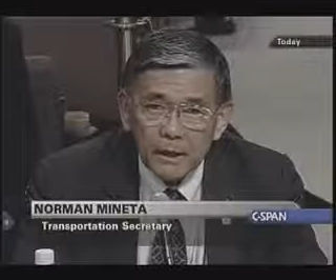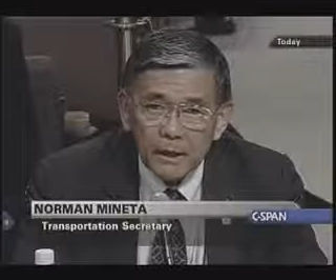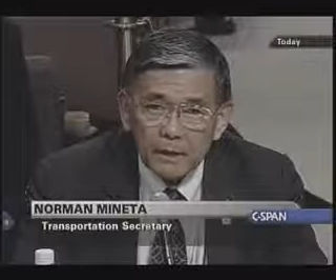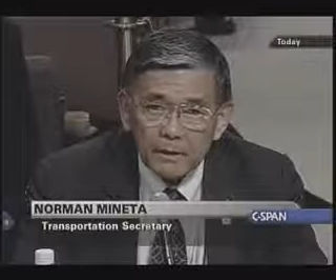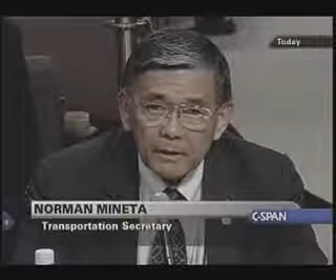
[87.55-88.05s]

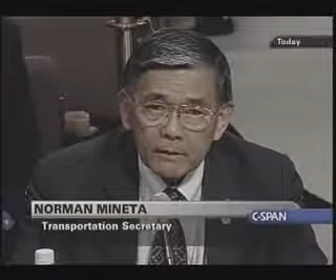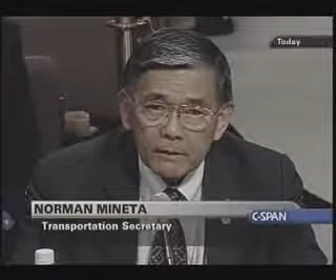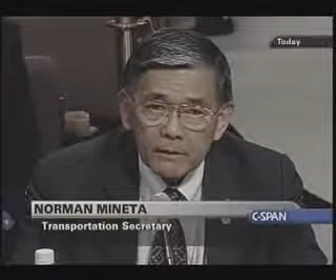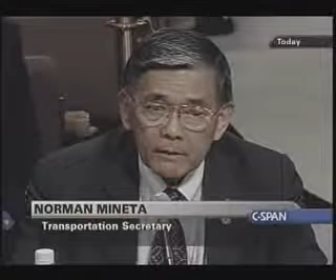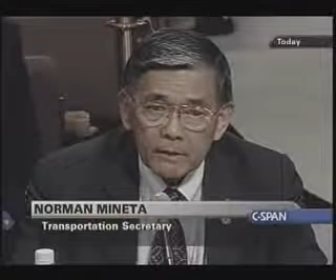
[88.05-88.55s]

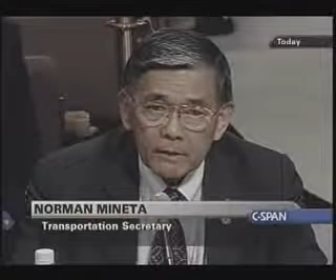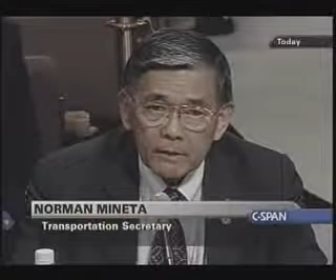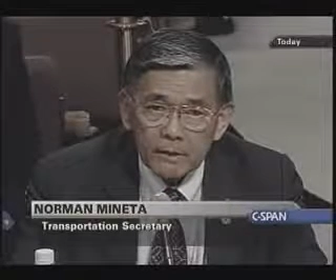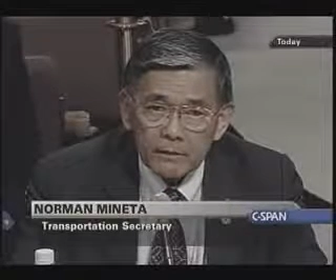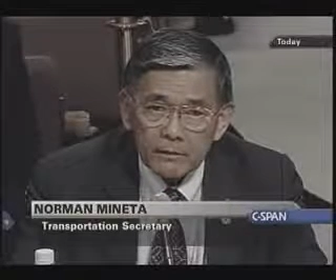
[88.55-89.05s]
And but
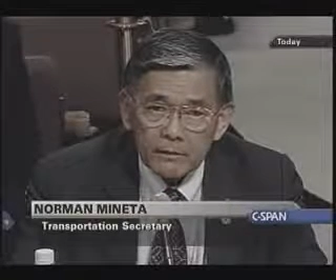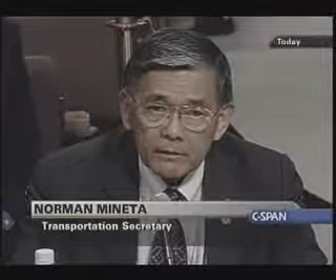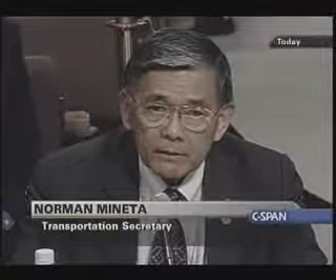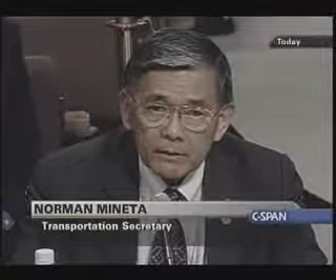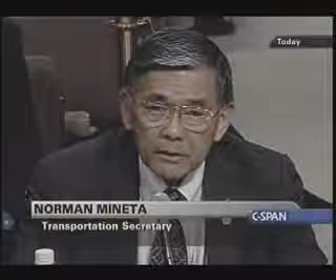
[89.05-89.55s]
in
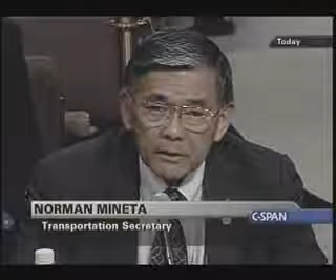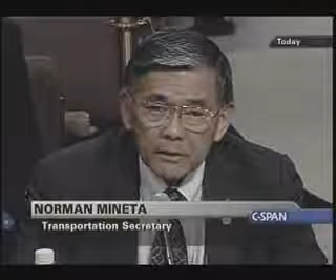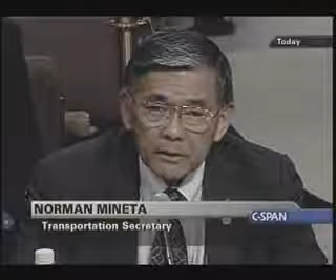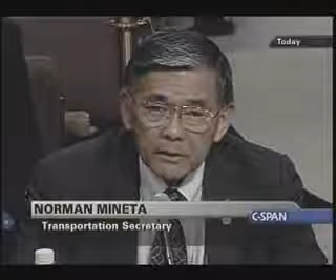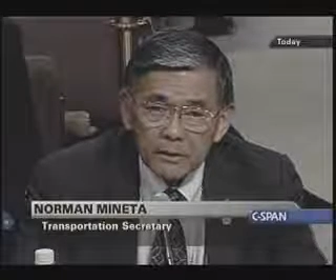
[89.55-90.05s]
listening to
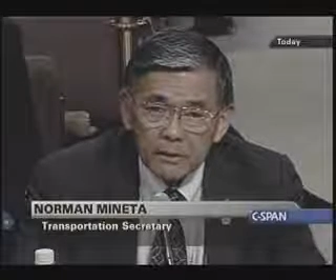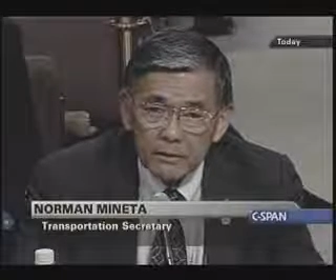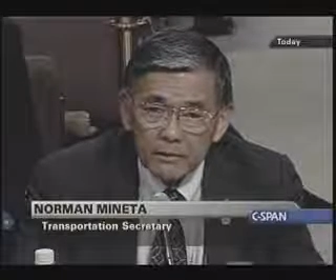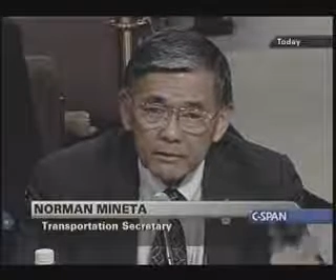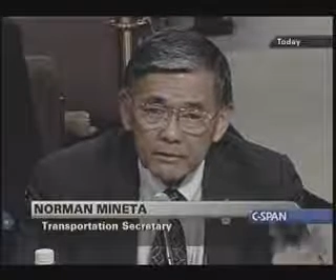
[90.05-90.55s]
the
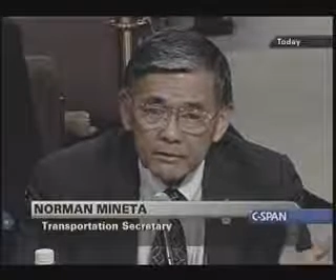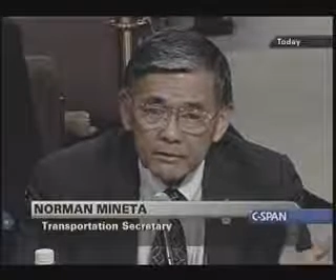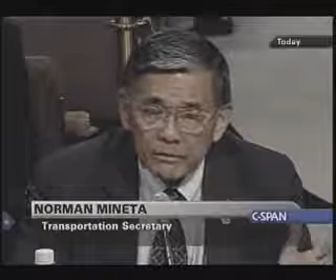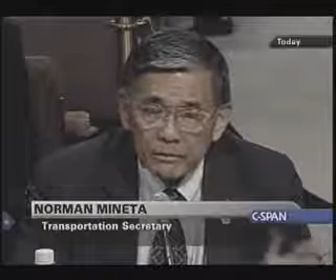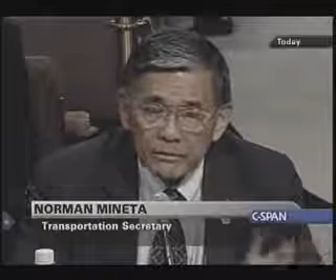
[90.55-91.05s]

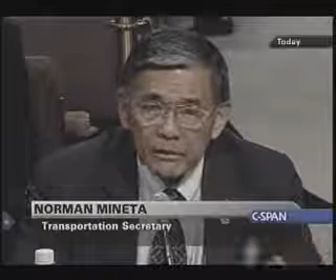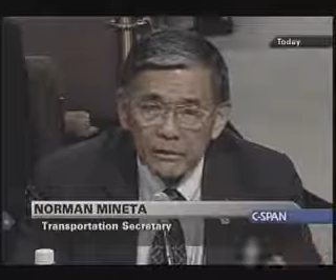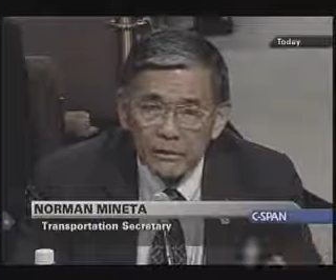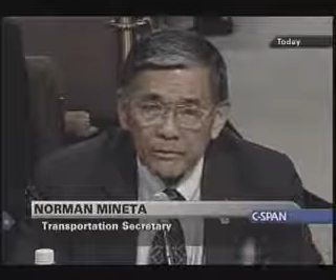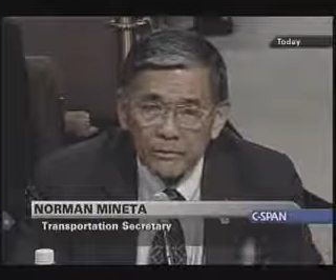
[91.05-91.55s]
conversation
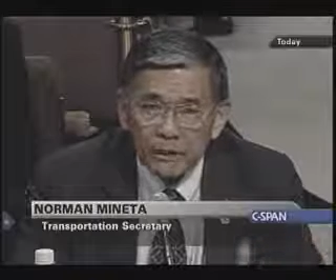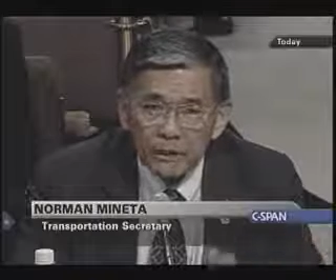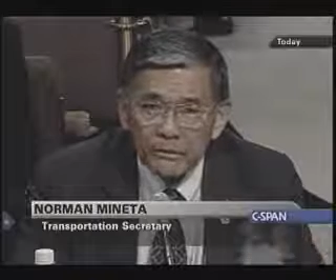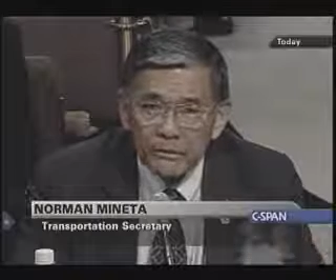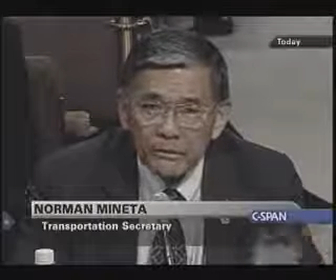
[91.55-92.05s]
between the young
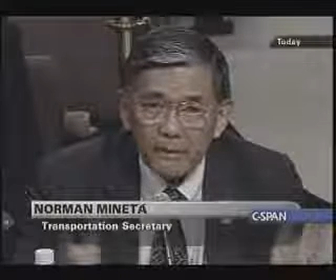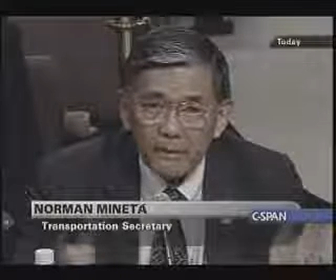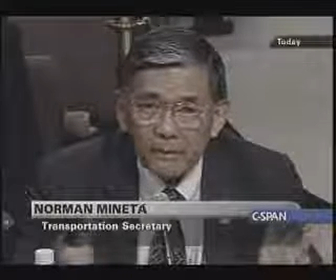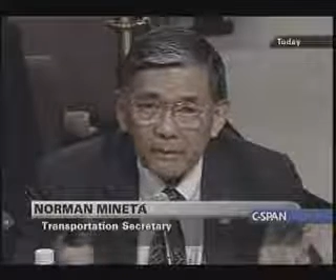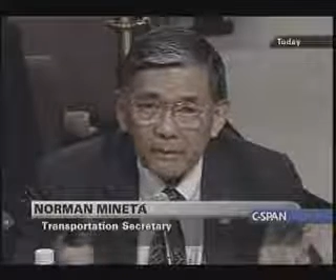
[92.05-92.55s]
man
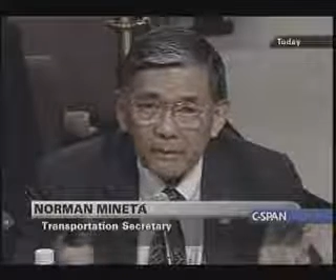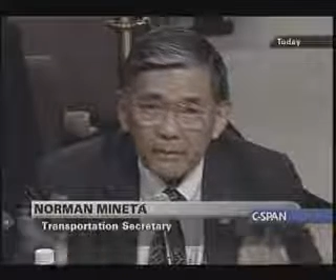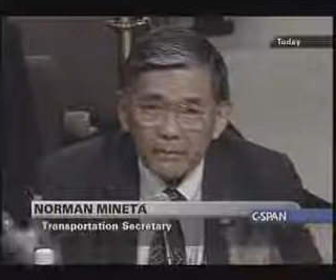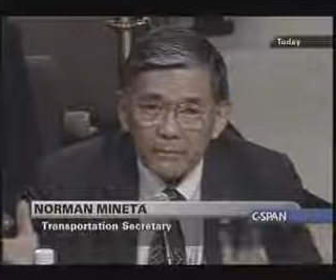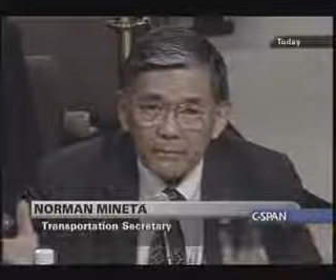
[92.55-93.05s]

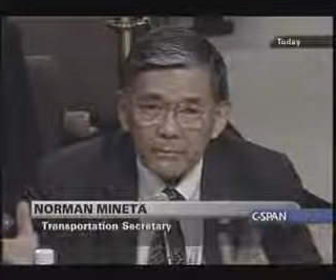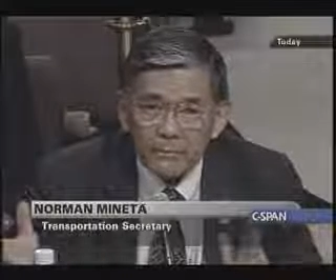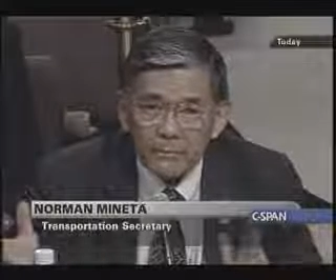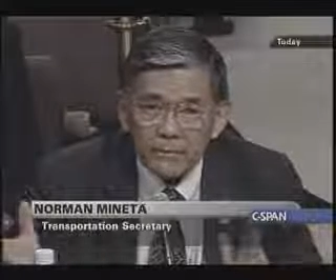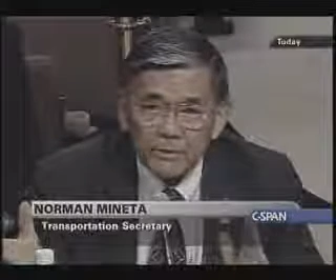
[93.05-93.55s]
and the
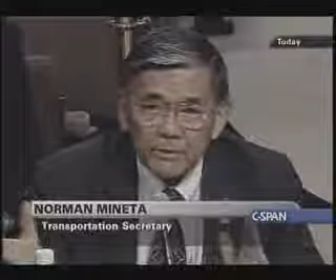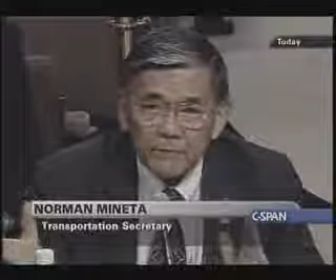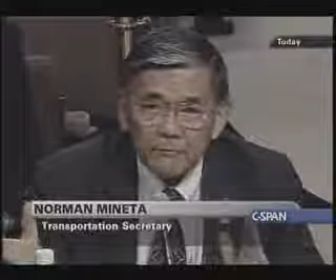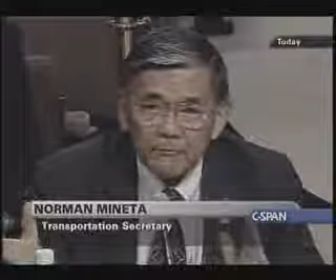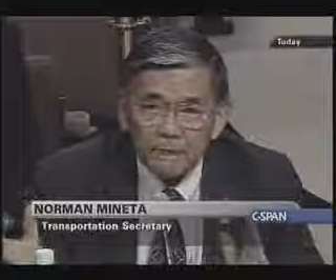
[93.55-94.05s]
Vice
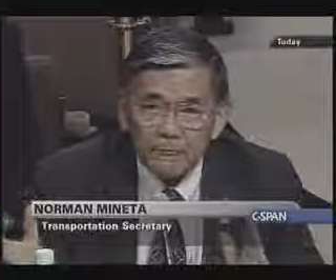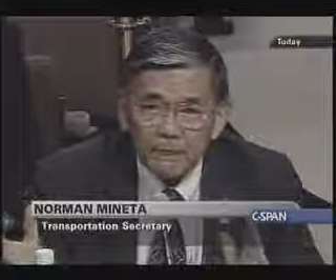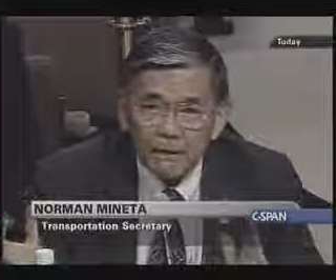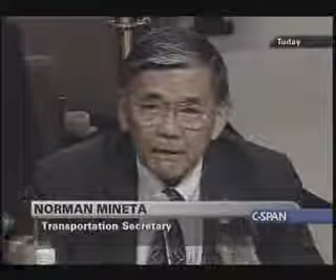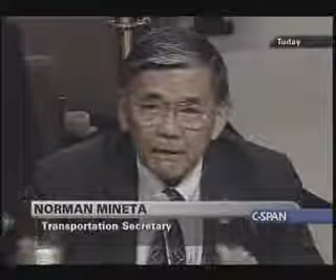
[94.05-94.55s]
President,
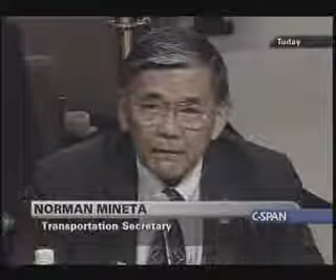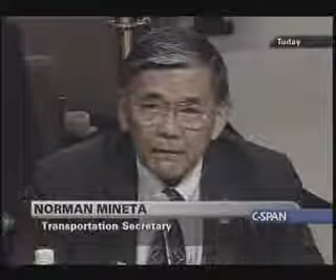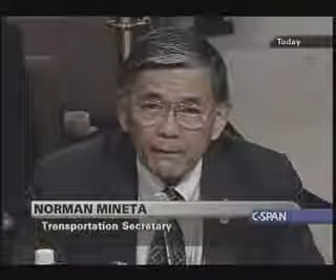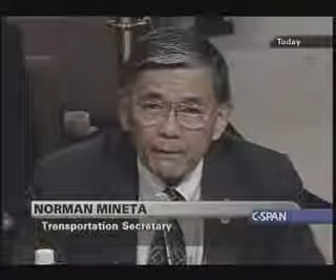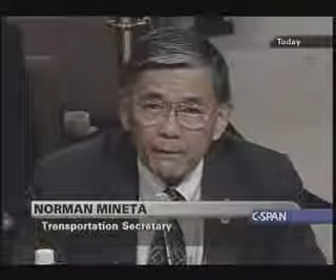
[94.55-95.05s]

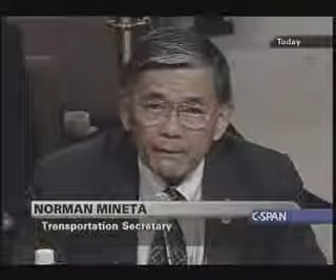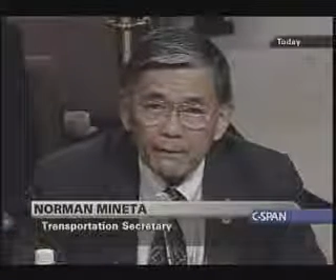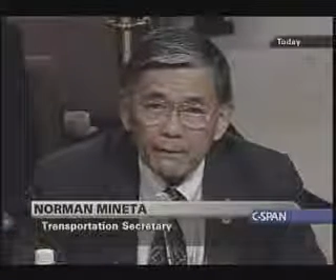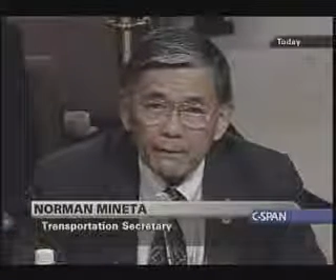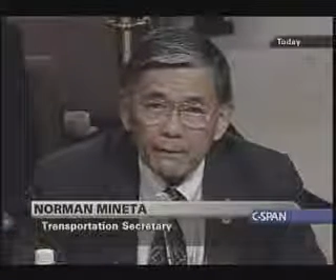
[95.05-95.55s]

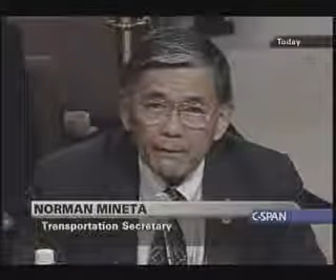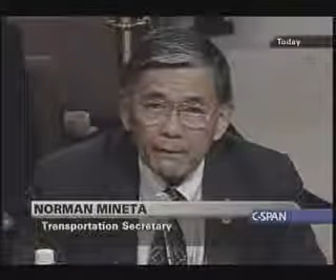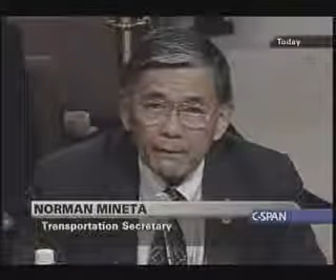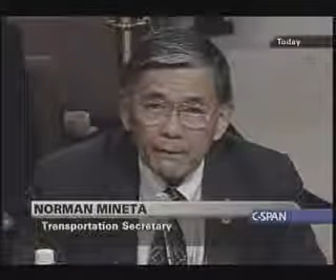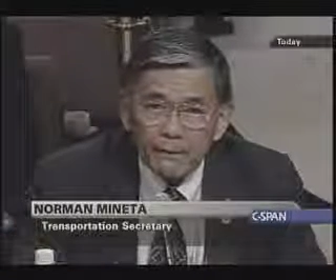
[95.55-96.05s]
then